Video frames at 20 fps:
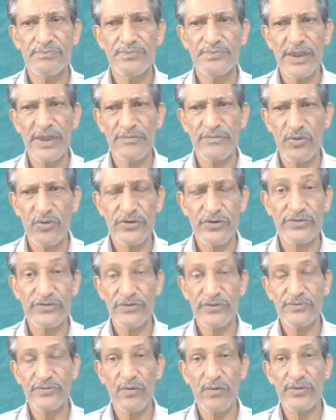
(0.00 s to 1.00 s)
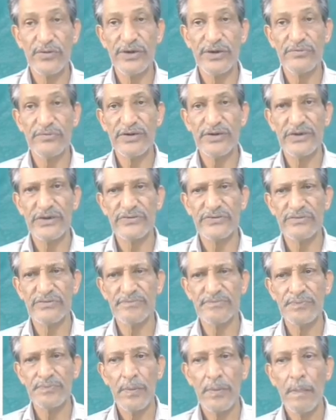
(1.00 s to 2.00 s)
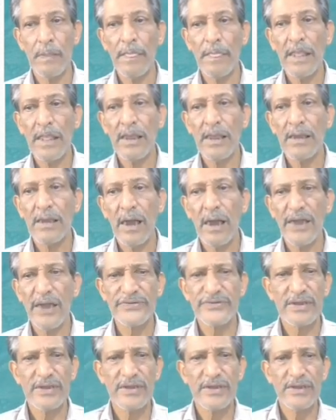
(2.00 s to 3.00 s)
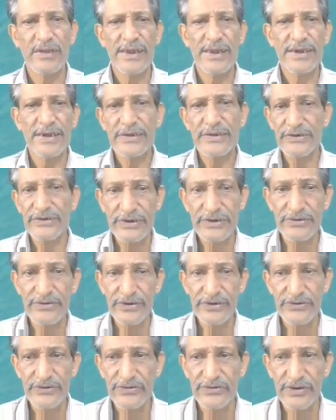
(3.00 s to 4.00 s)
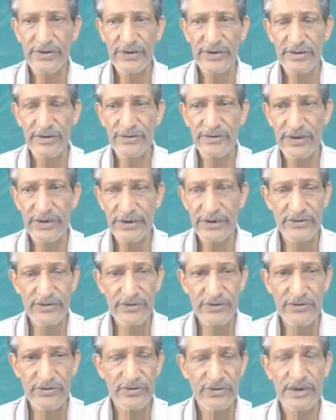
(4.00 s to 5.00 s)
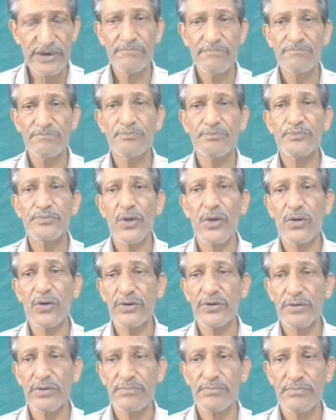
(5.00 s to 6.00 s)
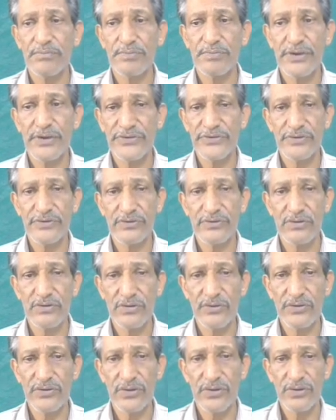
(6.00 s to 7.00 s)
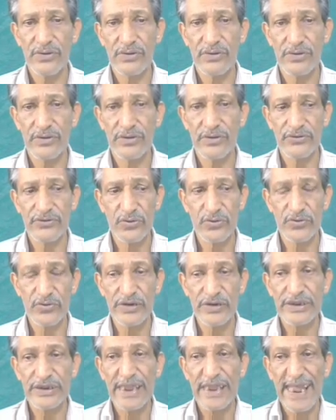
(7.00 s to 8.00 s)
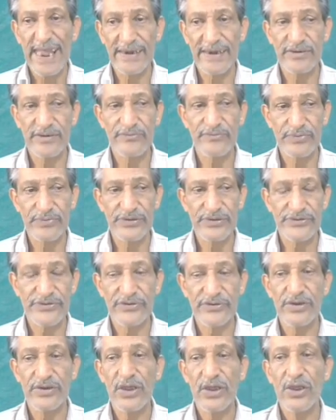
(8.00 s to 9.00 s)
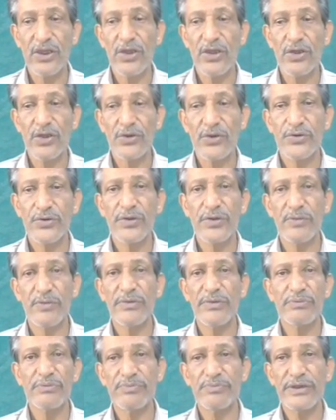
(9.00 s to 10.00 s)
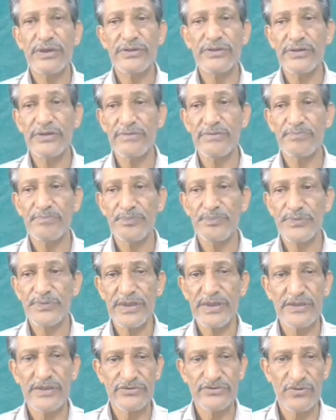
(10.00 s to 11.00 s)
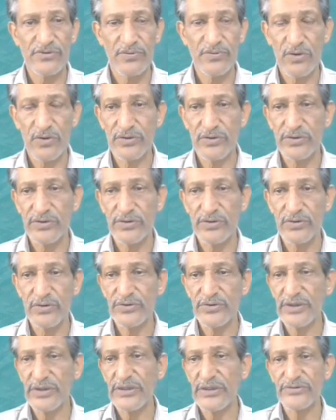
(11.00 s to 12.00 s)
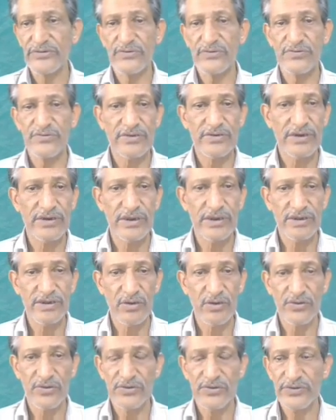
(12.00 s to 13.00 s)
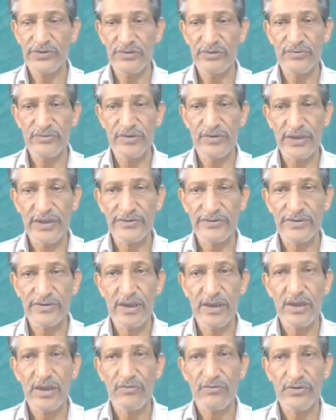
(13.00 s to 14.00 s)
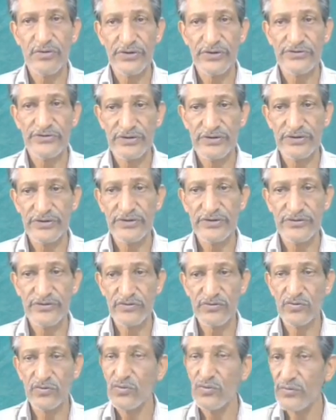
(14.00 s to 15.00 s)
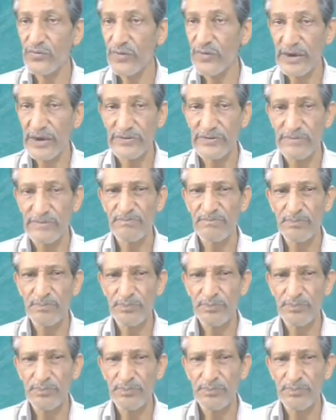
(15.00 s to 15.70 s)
And what is this formal invitation? Asking any dignitary or a person or a socially active person to come and be the guest of honor or the guest of the day or the chief guest for a certain school function.